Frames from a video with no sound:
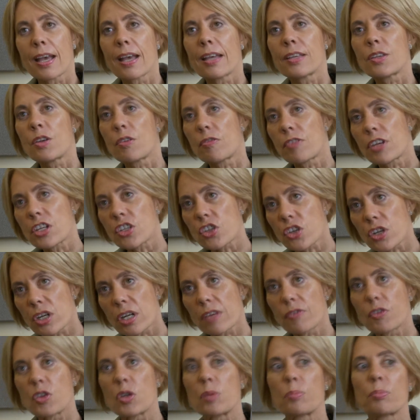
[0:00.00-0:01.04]
your vision,
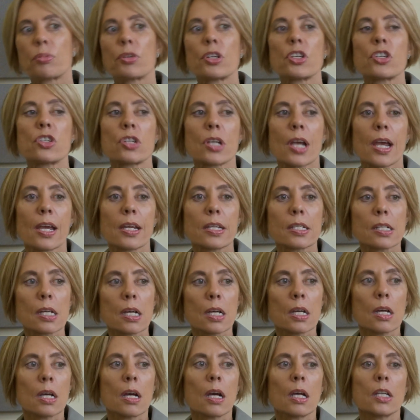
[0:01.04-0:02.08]
if you appreciate
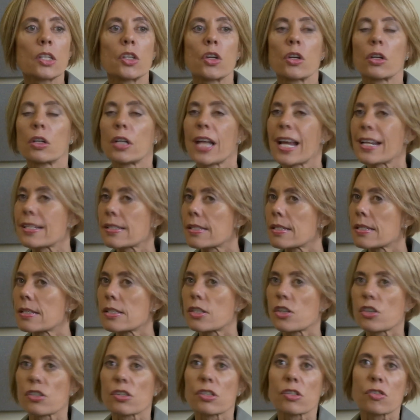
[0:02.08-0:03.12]
your lessons,
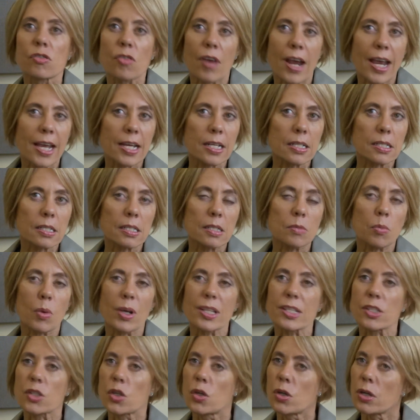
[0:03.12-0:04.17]
your strengths,
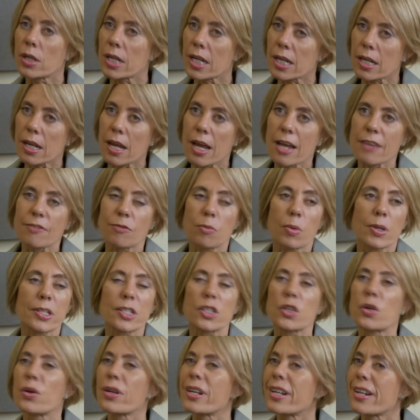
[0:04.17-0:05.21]
what's good in life, what's
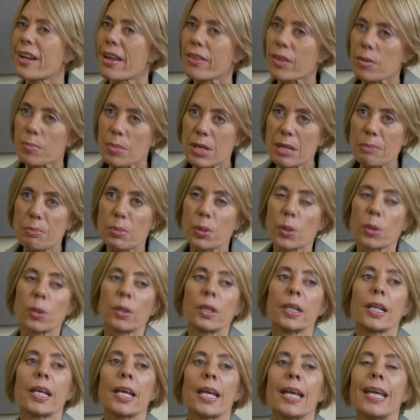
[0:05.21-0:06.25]
good in other people,
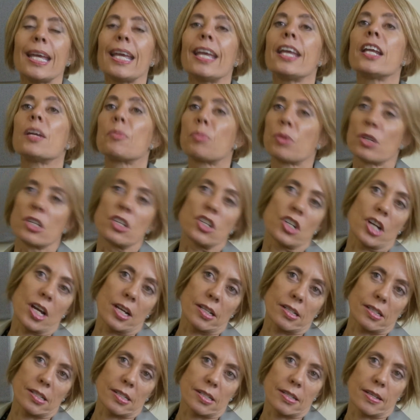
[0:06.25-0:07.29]
it
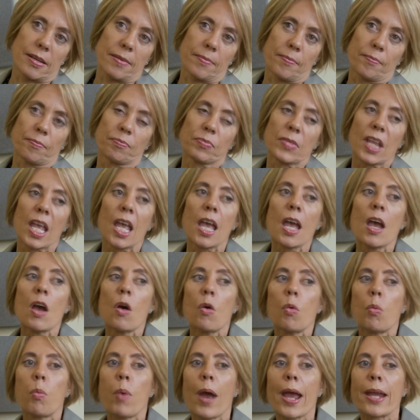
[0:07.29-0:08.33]
appreciates.
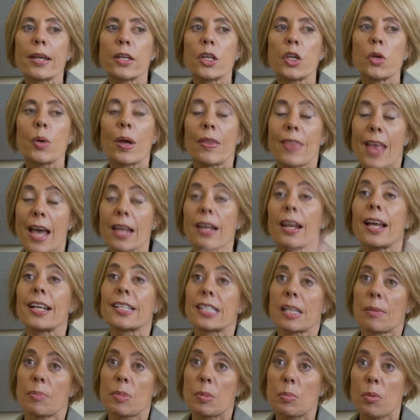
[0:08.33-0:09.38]
And that lights
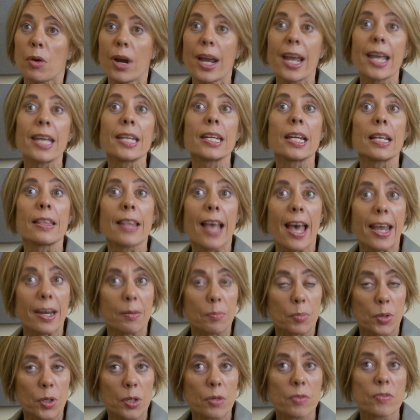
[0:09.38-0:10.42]
up the brain, and that
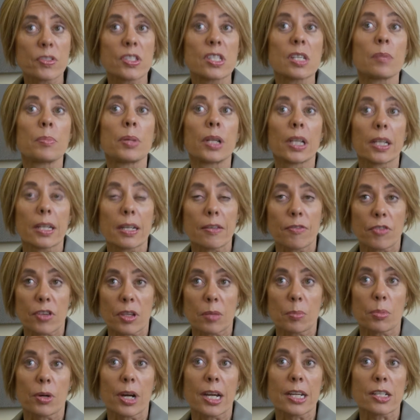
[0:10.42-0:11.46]
improves the ability for the
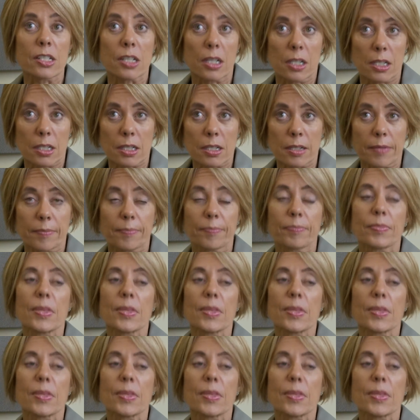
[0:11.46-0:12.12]
brain to learn.